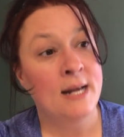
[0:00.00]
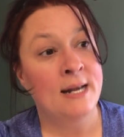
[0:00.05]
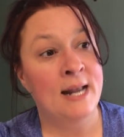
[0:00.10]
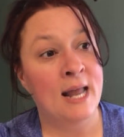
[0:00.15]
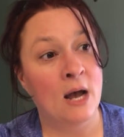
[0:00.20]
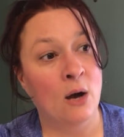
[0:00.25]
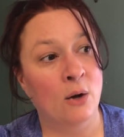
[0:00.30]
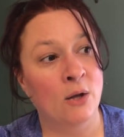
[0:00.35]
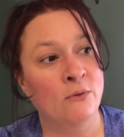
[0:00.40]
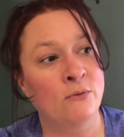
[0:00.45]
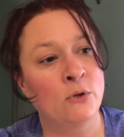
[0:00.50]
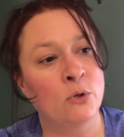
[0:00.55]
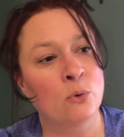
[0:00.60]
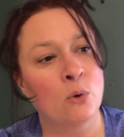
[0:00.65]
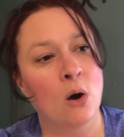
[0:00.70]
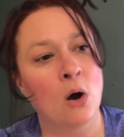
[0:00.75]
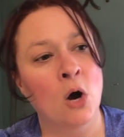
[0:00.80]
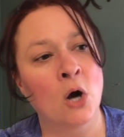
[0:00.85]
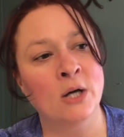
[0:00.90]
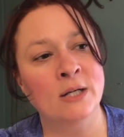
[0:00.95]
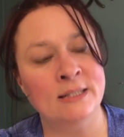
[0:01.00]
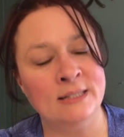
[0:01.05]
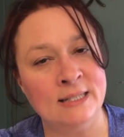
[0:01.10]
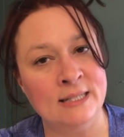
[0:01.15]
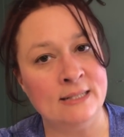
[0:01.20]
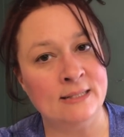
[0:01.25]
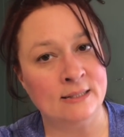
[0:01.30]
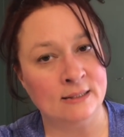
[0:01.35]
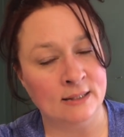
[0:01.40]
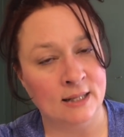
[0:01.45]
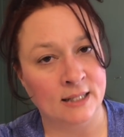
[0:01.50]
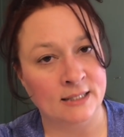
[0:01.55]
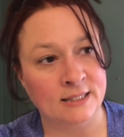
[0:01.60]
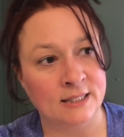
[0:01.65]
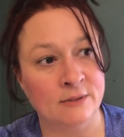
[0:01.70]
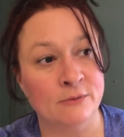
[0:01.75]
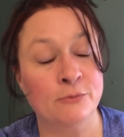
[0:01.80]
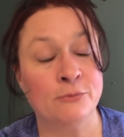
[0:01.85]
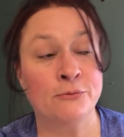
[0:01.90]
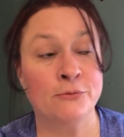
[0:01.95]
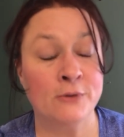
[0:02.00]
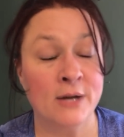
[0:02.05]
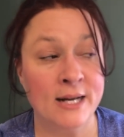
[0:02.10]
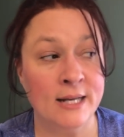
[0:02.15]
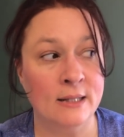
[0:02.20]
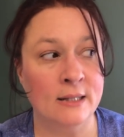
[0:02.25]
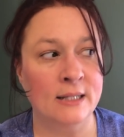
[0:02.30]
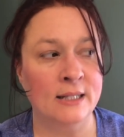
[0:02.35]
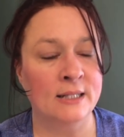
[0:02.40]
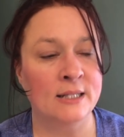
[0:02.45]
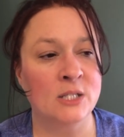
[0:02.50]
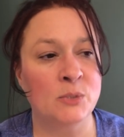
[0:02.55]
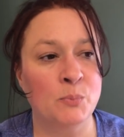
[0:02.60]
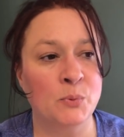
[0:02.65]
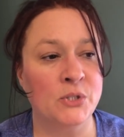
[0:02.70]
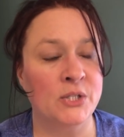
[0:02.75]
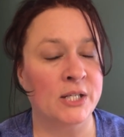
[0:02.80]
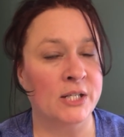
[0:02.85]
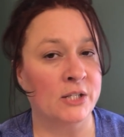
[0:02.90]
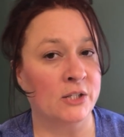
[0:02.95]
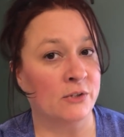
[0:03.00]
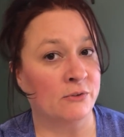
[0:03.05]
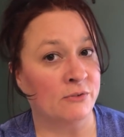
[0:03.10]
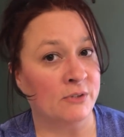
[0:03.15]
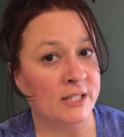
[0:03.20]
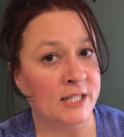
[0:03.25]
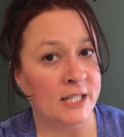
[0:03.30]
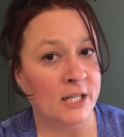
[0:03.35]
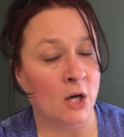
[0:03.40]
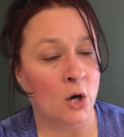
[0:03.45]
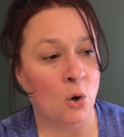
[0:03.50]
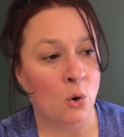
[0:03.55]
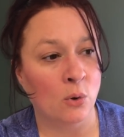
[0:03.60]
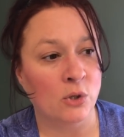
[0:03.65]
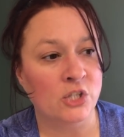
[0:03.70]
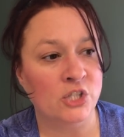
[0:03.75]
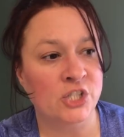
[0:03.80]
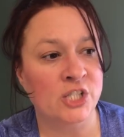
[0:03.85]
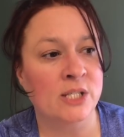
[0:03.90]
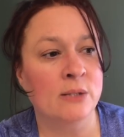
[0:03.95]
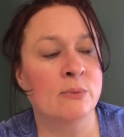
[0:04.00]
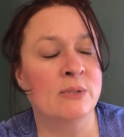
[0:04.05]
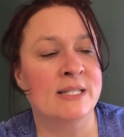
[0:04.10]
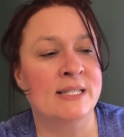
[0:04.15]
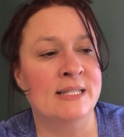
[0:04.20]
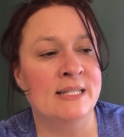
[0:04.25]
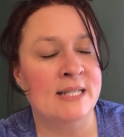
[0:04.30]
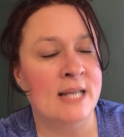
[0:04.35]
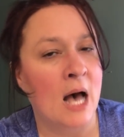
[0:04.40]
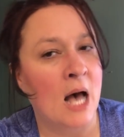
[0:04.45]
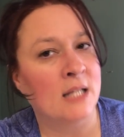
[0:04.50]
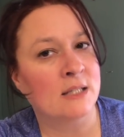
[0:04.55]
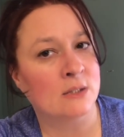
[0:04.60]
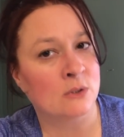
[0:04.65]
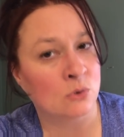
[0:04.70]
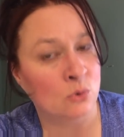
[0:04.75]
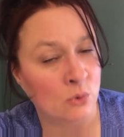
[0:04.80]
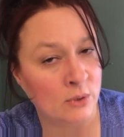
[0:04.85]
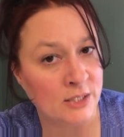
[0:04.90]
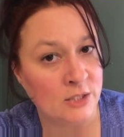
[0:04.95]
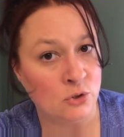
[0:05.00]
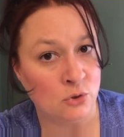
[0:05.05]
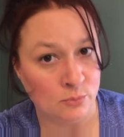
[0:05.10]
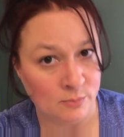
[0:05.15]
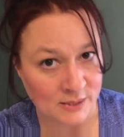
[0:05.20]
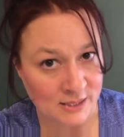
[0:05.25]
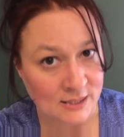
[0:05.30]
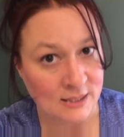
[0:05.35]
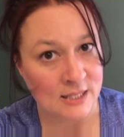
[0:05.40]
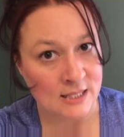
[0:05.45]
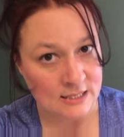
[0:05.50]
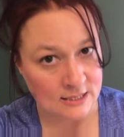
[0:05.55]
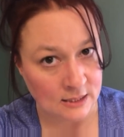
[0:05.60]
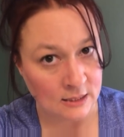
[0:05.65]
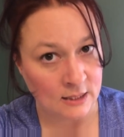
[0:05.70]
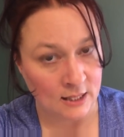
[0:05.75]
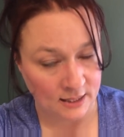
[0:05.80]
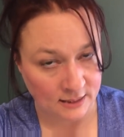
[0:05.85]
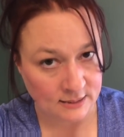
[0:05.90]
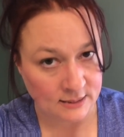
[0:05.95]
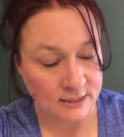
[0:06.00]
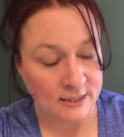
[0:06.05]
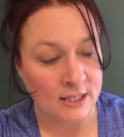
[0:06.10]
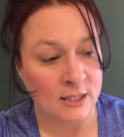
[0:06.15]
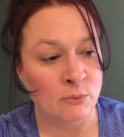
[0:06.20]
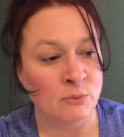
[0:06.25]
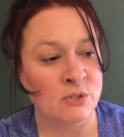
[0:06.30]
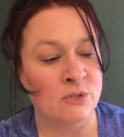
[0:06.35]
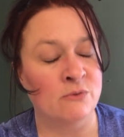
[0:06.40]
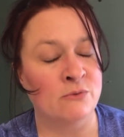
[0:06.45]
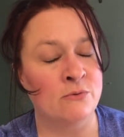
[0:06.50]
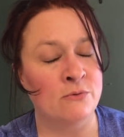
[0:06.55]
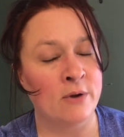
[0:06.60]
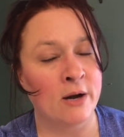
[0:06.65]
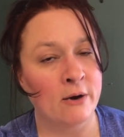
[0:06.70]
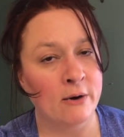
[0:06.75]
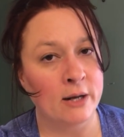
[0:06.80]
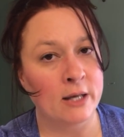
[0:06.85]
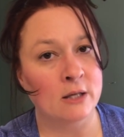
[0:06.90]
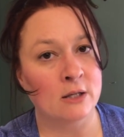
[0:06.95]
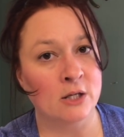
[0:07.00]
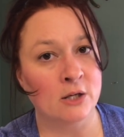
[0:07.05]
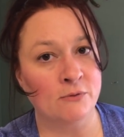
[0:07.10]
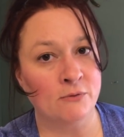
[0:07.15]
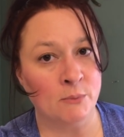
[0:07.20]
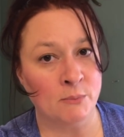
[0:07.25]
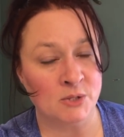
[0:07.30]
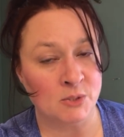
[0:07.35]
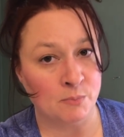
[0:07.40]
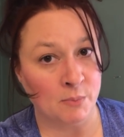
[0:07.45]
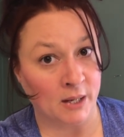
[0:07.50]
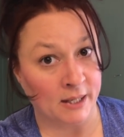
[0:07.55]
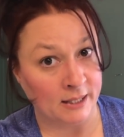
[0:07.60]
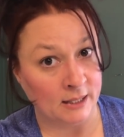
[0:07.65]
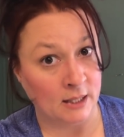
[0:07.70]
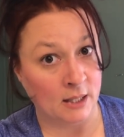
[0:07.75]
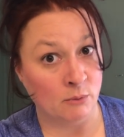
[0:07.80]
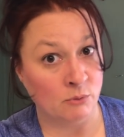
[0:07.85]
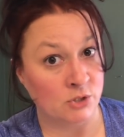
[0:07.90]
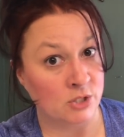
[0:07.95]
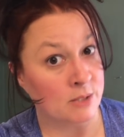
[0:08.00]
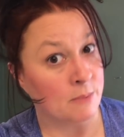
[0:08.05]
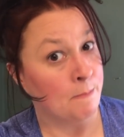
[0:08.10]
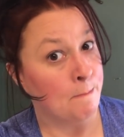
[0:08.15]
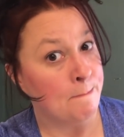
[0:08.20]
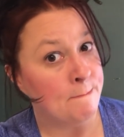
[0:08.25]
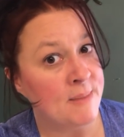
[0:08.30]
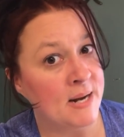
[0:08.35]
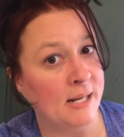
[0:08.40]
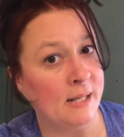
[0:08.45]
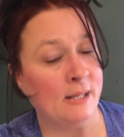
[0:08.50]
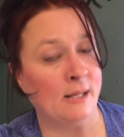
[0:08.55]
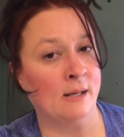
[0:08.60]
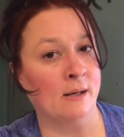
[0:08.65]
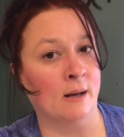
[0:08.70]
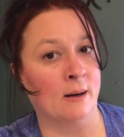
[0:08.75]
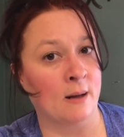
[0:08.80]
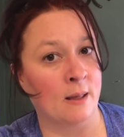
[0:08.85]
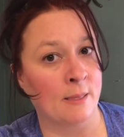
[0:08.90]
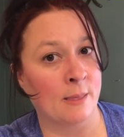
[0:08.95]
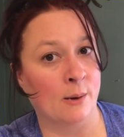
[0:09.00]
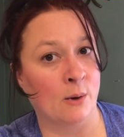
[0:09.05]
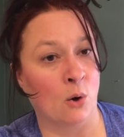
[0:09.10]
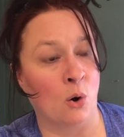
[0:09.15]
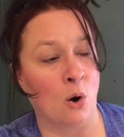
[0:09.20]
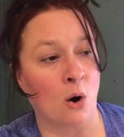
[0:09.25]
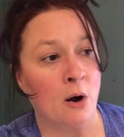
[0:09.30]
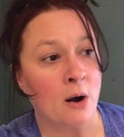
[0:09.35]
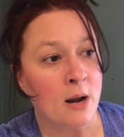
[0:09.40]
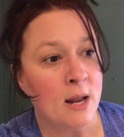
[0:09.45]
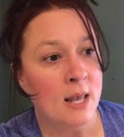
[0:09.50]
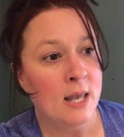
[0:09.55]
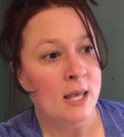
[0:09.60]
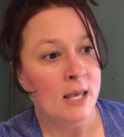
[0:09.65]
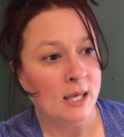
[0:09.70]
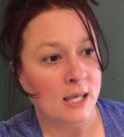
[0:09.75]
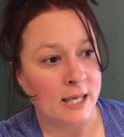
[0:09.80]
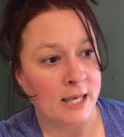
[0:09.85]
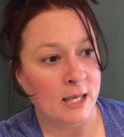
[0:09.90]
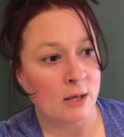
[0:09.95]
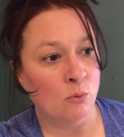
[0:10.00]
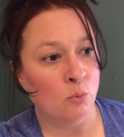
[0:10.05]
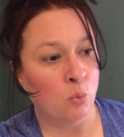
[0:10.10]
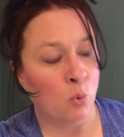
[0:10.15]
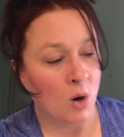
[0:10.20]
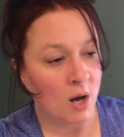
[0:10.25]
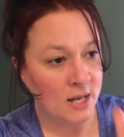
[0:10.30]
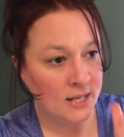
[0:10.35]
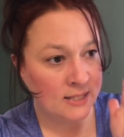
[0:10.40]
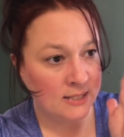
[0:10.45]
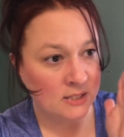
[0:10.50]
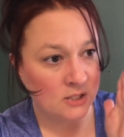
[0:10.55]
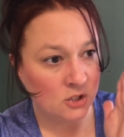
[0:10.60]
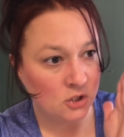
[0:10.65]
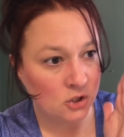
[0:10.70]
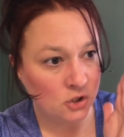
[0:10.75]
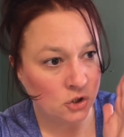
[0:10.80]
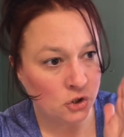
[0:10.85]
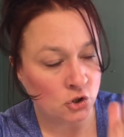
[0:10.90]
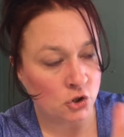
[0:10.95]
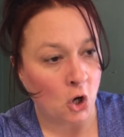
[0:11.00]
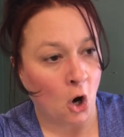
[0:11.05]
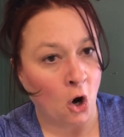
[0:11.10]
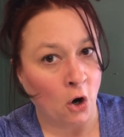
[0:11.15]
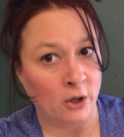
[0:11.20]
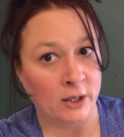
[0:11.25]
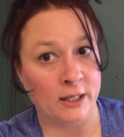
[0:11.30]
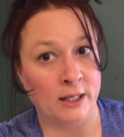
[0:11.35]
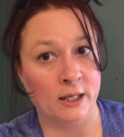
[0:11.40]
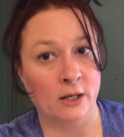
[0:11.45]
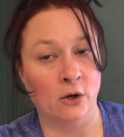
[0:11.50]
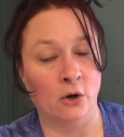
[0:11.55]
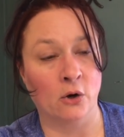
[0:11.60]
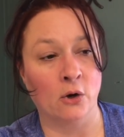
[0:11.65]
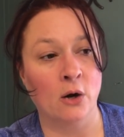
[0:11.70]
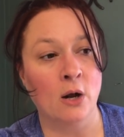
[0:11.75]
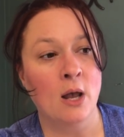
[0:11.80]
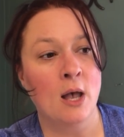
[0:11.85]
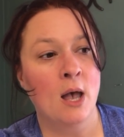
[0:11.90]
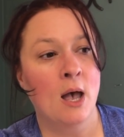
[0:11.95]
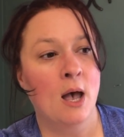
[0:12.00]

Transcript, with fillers: Now, if you aren't deselected, frankly, in this particular video, she was not going to be deselected. It was very clear from his body language the minute he got out of the car, he was targeting her.